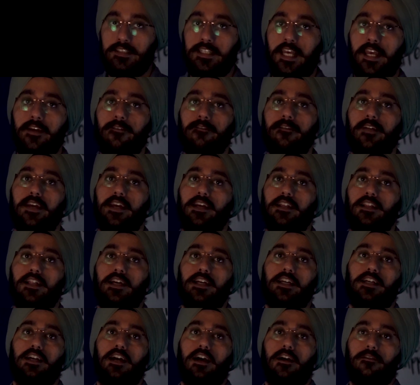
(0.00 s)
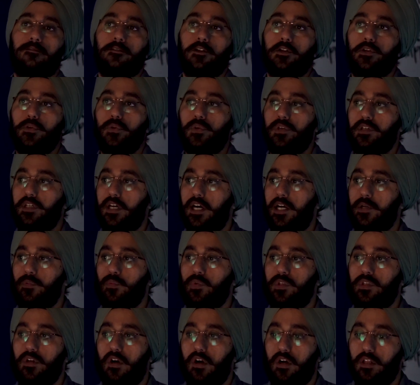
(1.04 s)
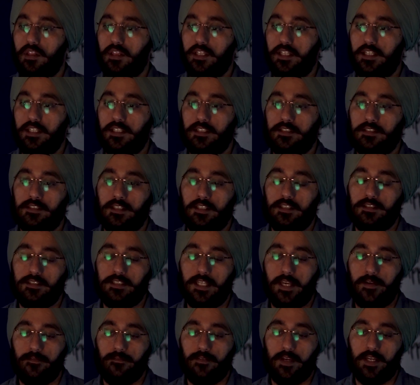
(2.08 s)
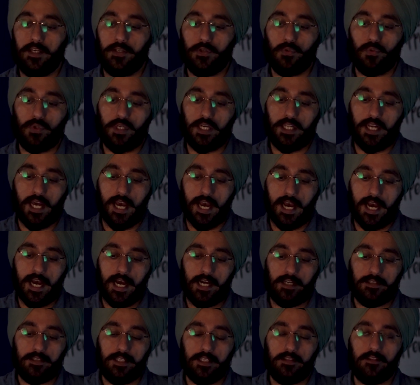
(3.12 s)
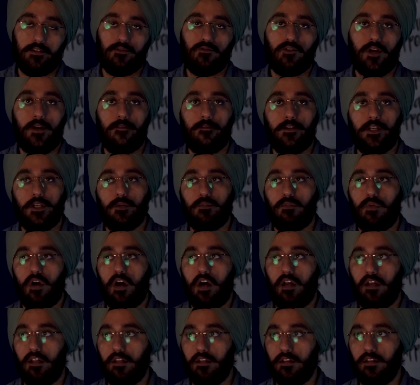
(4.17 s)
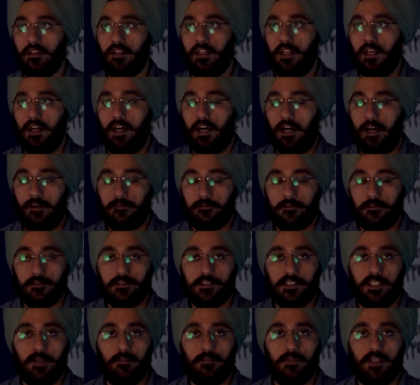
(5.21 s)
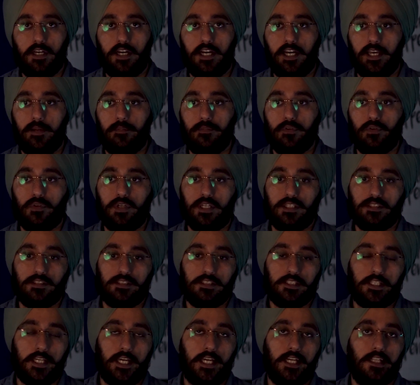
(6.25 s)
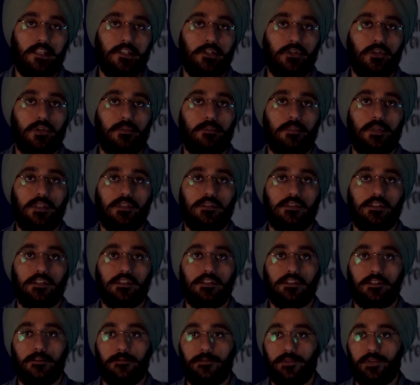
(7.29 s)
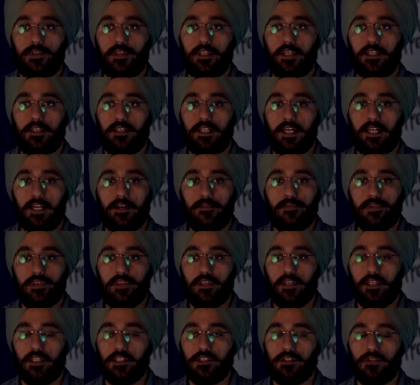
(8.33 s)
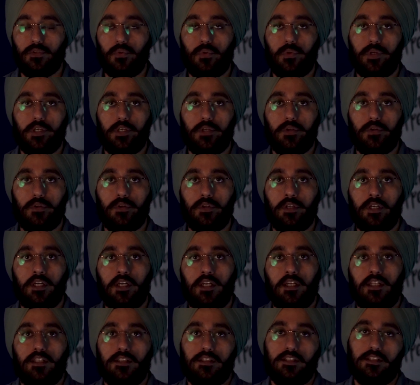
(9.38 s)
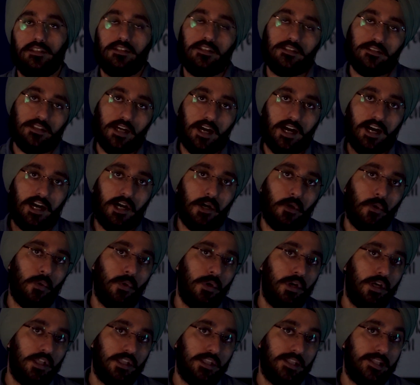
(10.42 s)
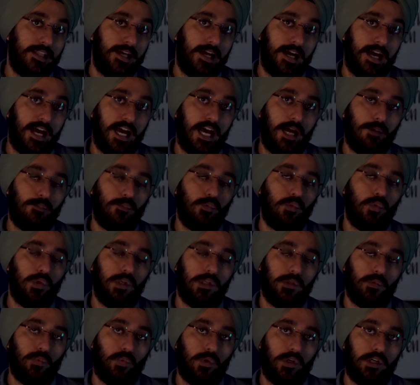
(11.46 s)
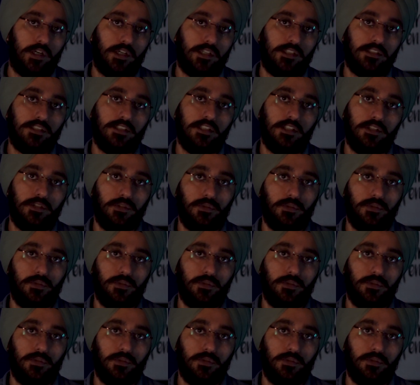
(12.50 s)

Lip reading: Same way, like after you're done with all this, same way you can add then the revenue model. After some time you can scale your business if you think that everything is going good. This is how the app world works.